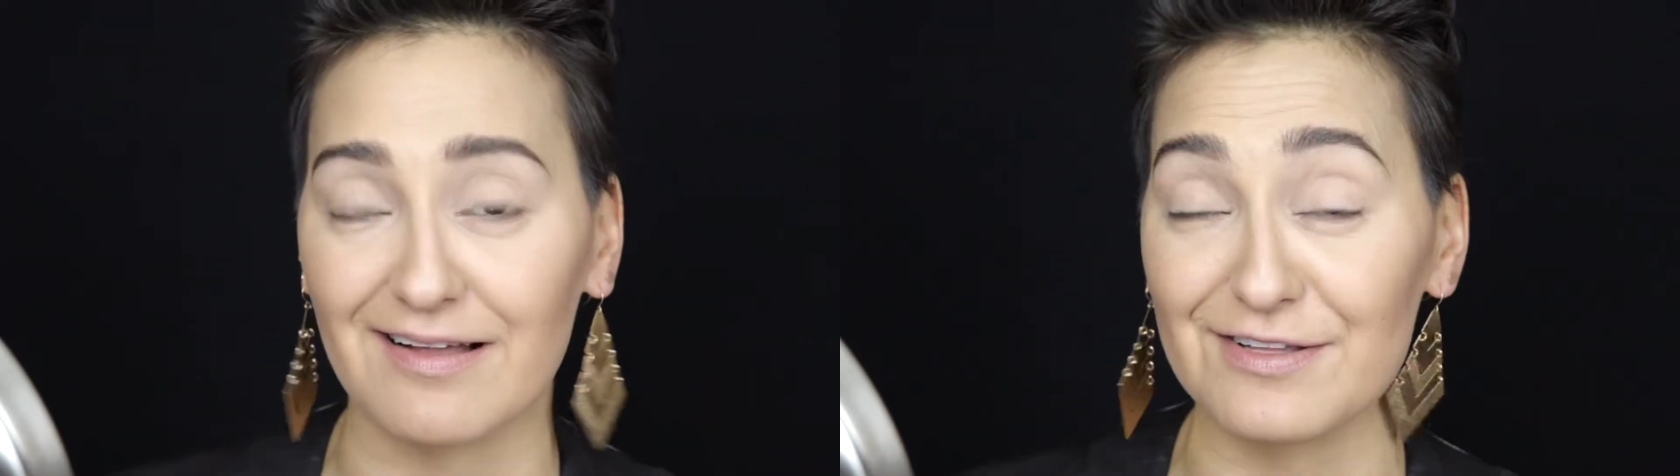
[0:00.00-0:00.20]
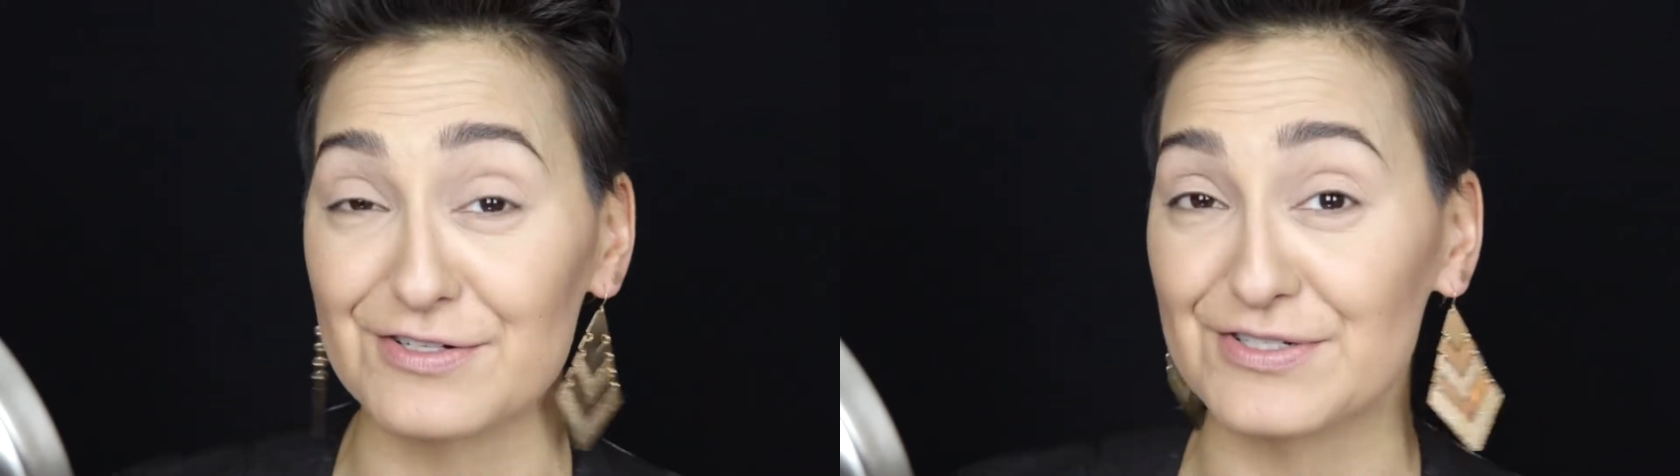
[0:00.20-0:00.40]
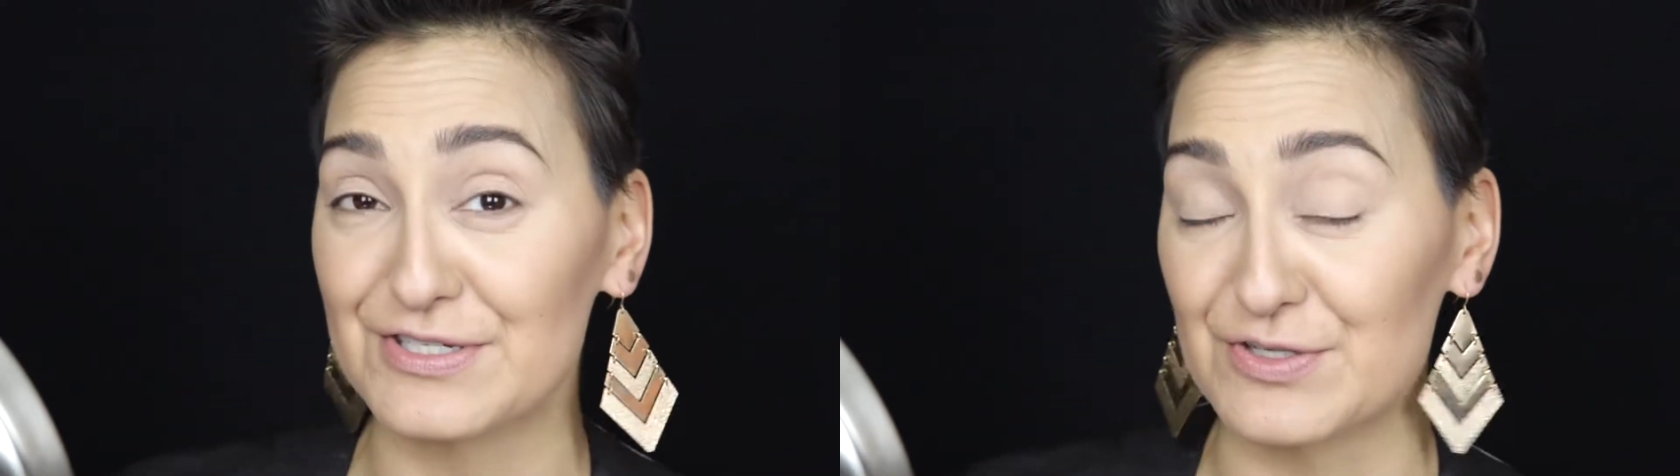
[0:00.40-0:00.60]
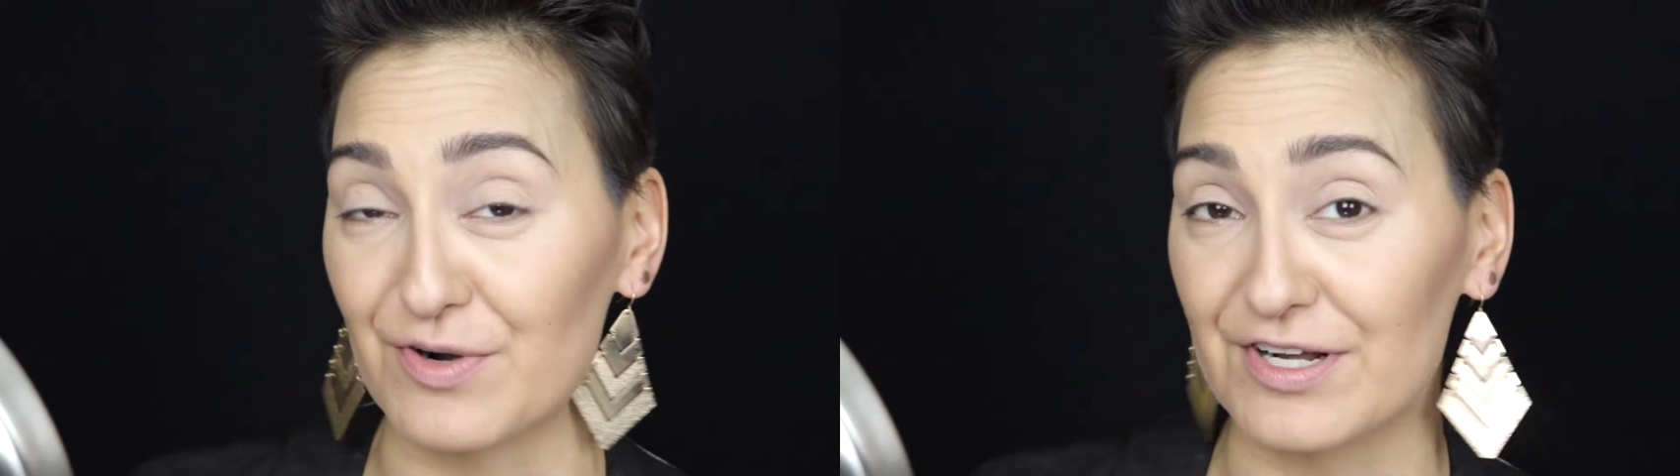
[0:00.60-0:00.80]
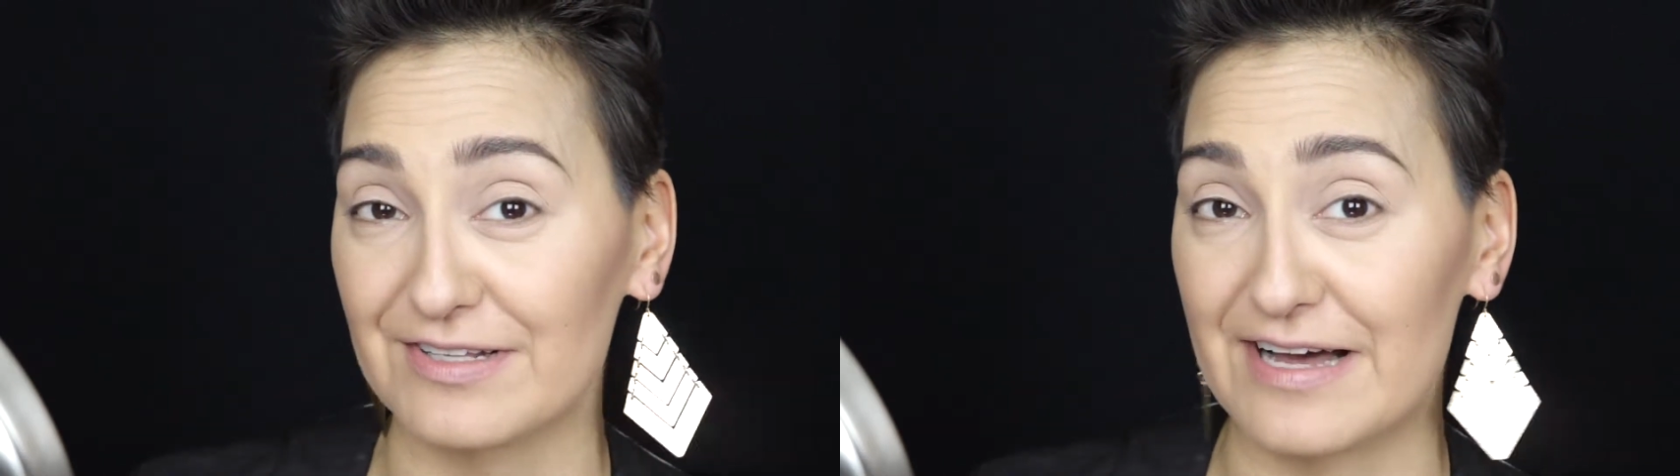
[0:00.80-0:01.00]
a little
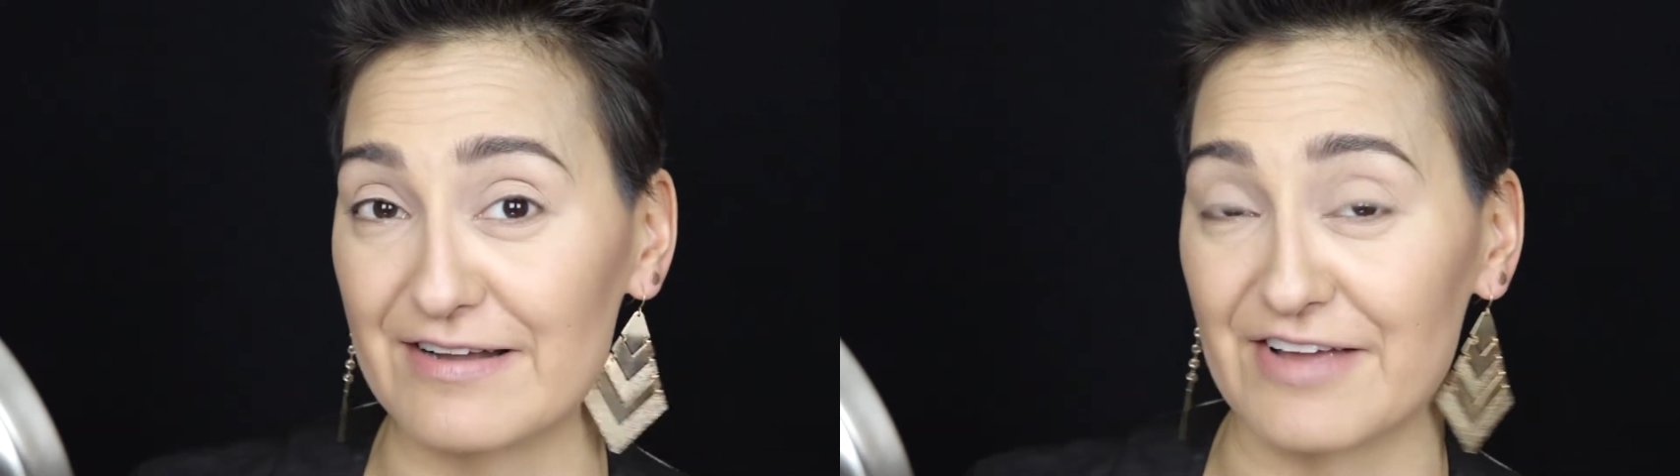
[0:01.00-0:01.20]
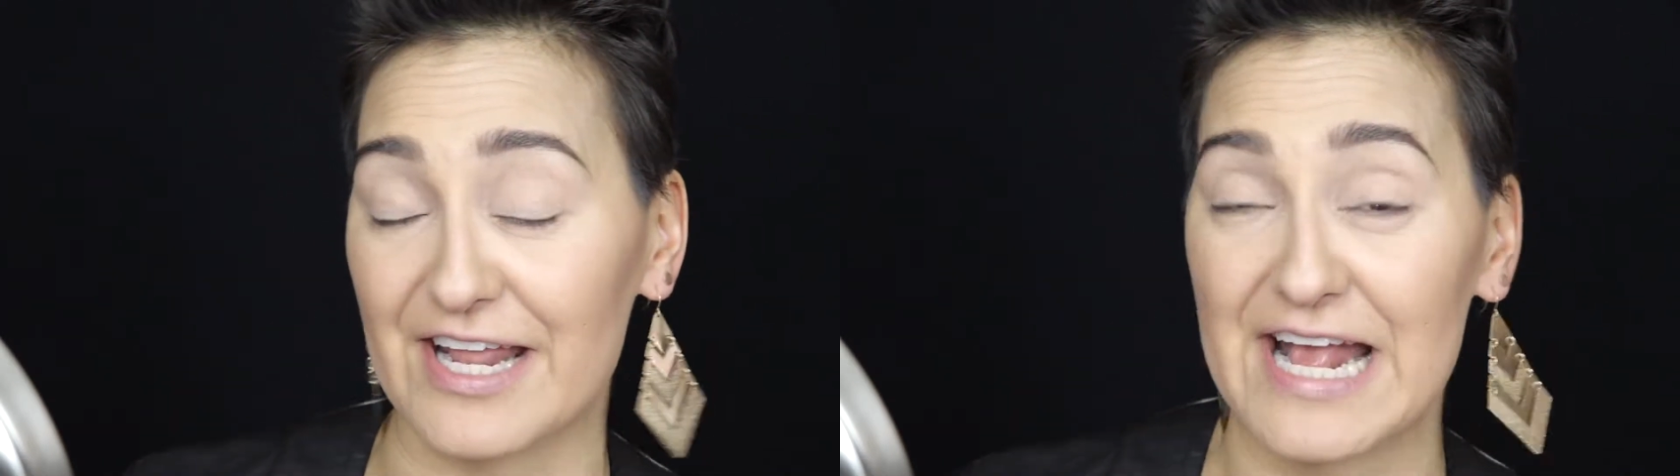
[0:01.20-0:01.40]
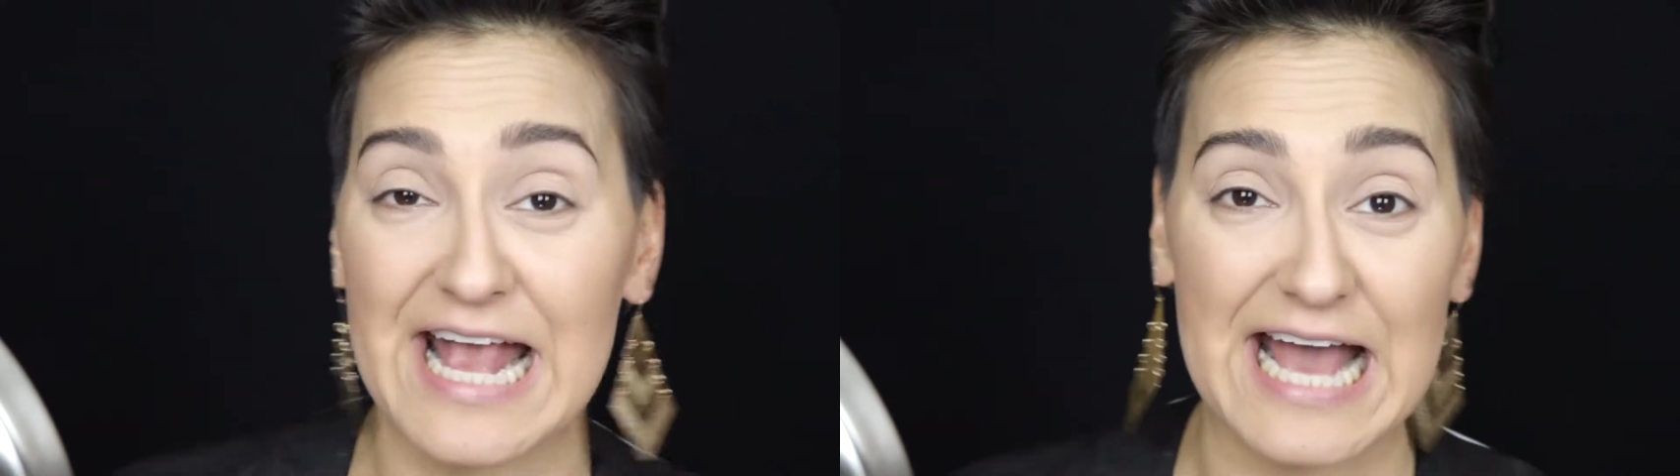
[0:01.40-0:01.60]
tutorial out of it,